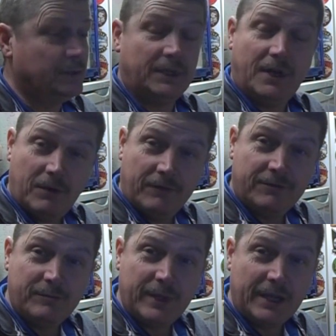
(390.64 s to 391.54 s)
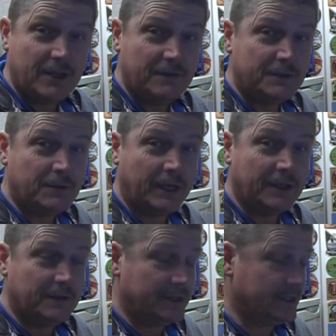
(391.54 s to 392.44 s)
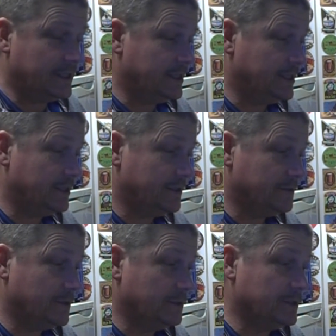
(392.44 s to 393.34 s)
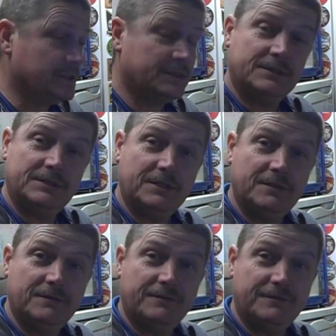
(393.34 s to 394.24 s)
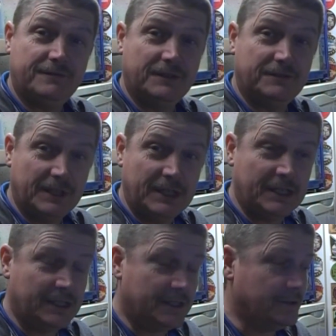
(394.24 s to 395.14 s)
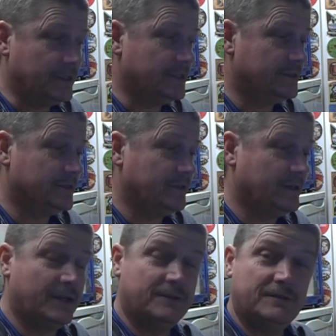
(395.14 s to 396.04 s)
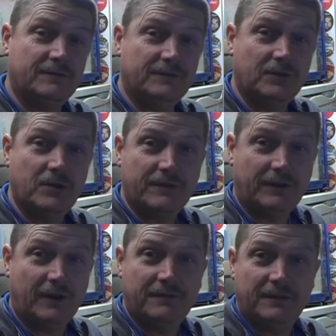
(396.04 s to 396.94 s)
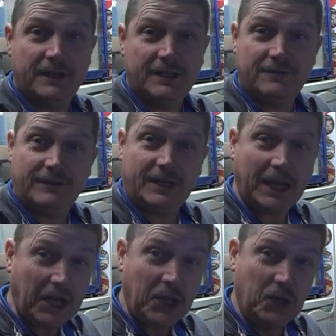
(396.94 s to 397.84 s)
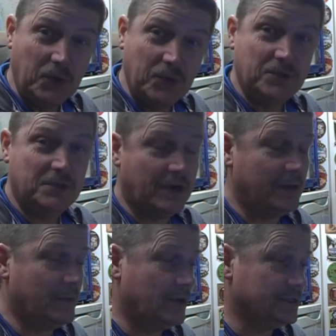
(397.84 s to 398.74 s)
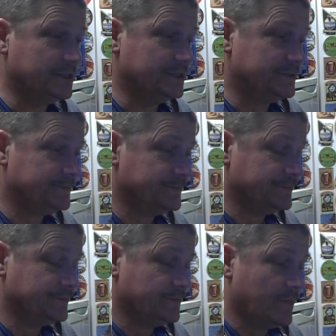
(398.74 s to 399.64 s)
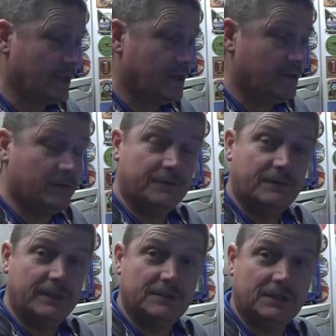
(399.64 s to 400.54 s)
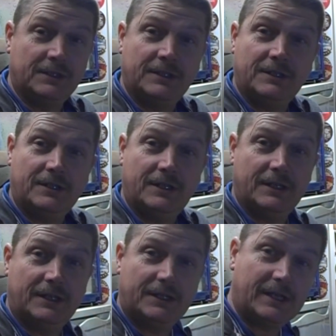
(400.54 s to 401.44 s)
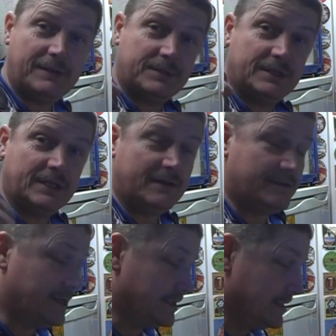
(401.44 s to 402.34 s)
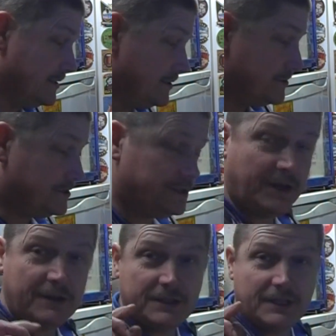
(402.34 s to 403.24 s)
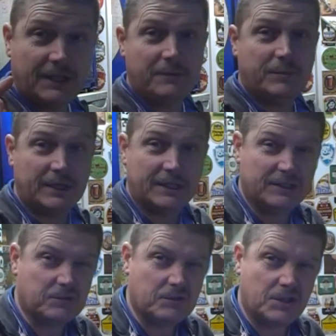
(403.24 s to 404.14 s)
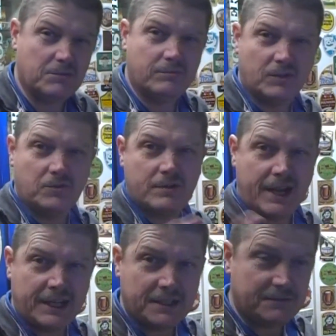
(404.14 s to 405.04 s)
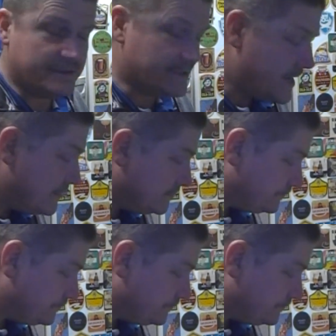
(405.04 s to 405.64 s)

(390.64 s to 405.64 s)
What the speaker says: I got one from B&Q for 20 quid, and Wilkinson's do them for 15 quid. They're 145 litre, fucking huge, great boxes with wheels on and clips that go around the lid. I'll show you the clip in a little while, or end with that,